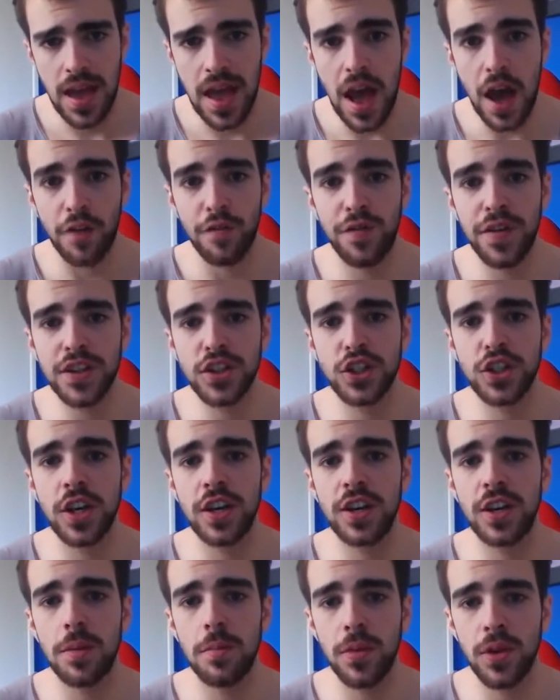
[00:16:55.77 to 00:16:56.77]
A fish
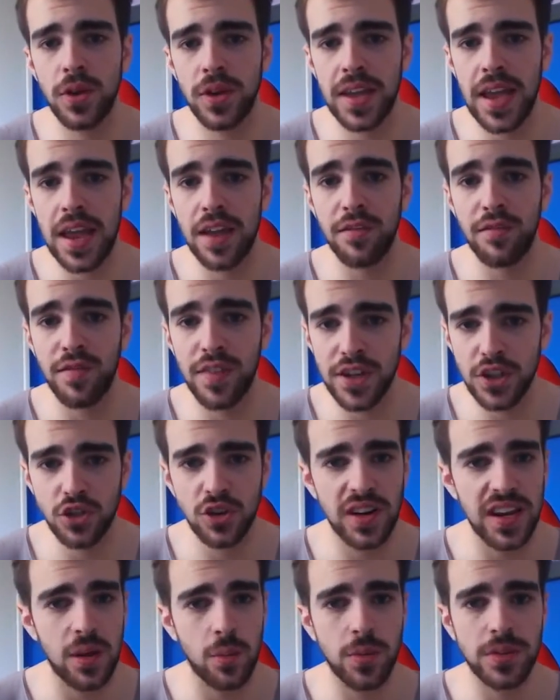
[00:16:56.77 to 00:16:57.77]
can communicate
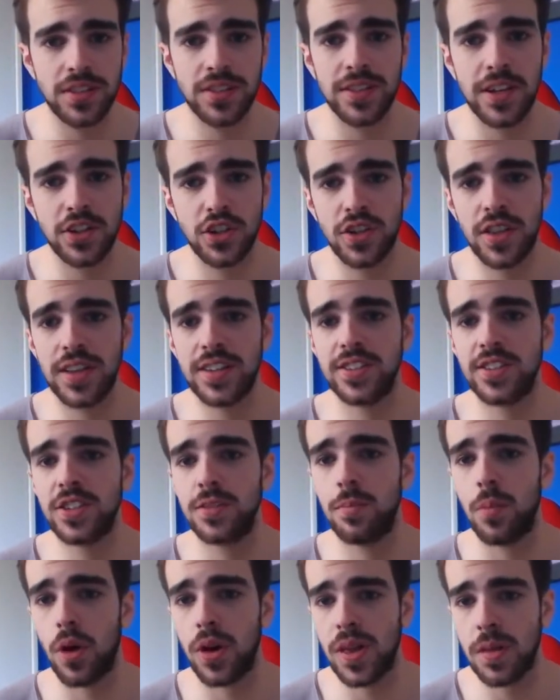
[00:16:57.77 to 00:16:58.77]
visually with such things as
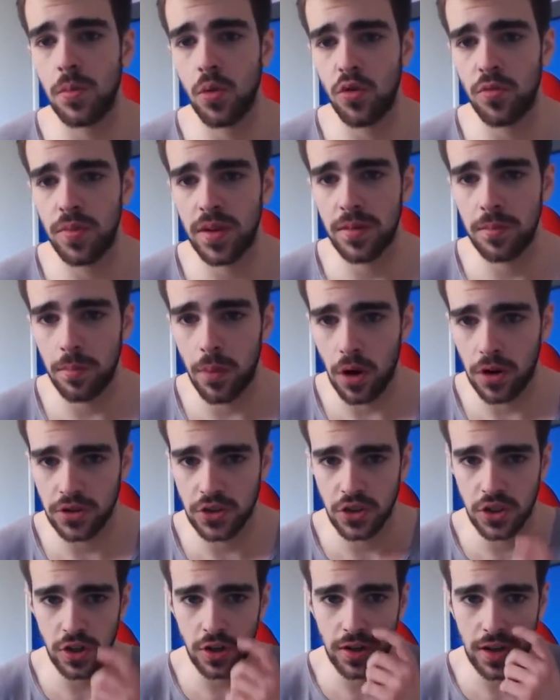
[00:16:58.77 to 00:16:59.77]
body movement,
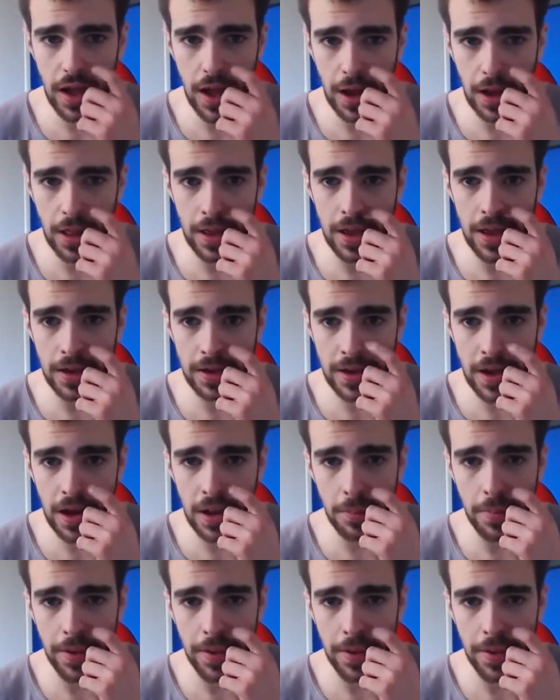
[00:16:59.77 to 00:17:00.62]
posture, color, and color